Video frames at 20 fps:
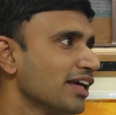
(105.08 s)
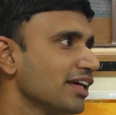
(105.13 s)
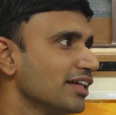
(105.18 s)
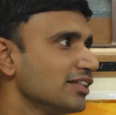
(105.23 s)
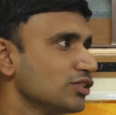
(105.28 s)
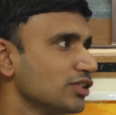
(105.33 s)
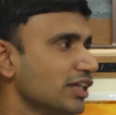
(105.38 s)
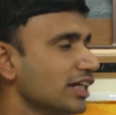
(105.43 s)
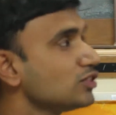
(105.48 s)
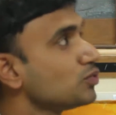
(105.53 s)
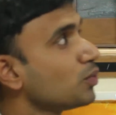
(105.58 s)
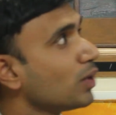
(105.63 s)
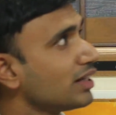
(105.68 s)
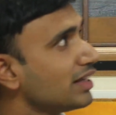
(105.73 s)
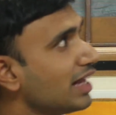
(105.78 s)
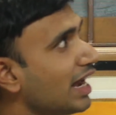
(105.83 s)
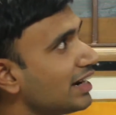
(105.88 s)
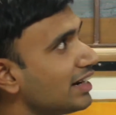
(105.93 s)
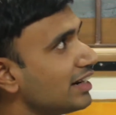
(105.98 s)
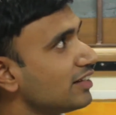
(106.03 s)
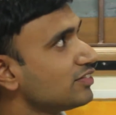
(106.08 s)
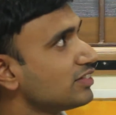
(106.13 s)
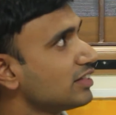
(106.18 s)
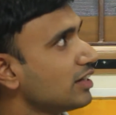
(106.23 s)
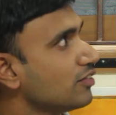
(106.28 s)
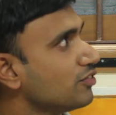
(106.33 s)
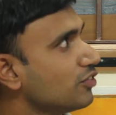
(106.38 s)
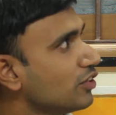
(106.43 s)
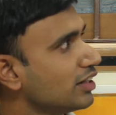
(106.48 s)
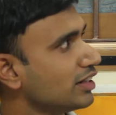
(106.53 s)
So that's what that
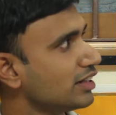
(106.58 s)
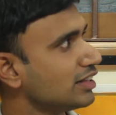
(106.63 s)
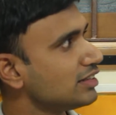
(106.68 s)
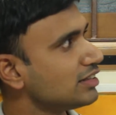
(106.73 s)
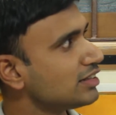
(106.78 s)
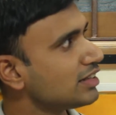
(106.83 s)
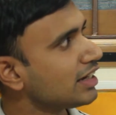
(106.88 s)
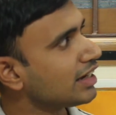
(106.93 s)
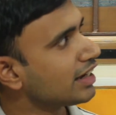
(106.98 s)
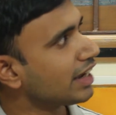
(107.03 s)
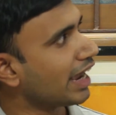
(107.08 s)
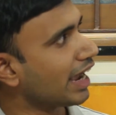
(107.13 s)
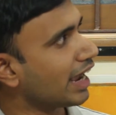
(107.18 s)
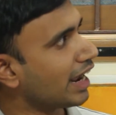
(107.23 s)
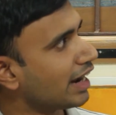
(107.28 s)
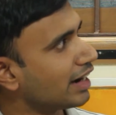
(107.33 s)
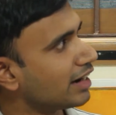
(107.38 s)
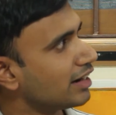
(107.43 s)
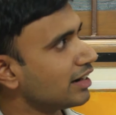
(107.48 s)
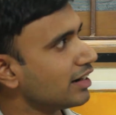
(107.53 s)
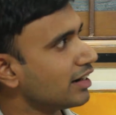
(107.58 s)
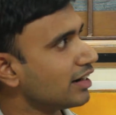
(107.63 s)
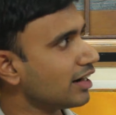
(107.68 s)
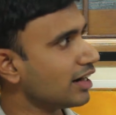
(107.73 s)
effort is. And